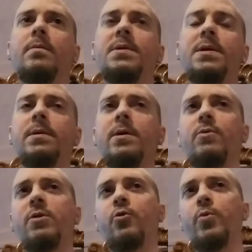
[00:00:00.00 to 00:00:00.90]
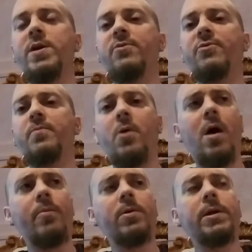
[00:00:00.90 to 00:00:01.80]
dealing with grief
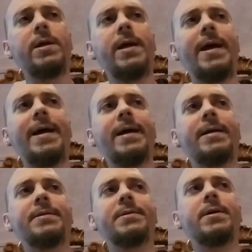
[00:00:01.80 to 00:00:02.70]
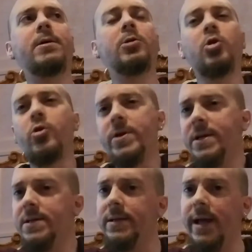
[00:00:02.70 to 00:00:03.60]
properly and uh,
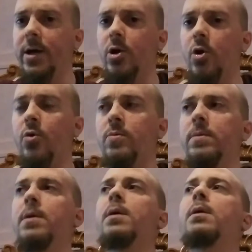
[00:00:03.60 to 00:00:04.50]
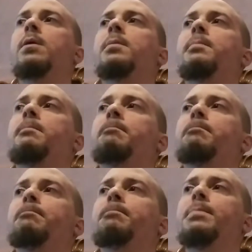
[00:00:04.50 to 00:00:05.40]
learning to let go. Um,
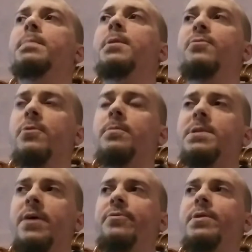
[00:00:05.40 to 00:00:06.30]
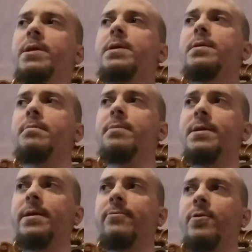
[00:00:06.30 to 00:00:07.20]
the film definitely
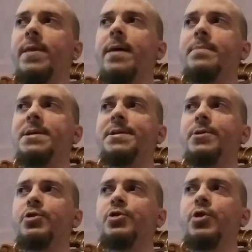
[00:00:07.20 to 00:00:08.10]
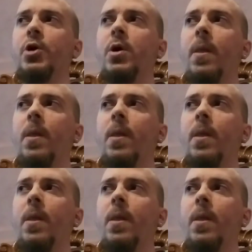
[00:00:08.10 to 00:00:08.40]
delivered that message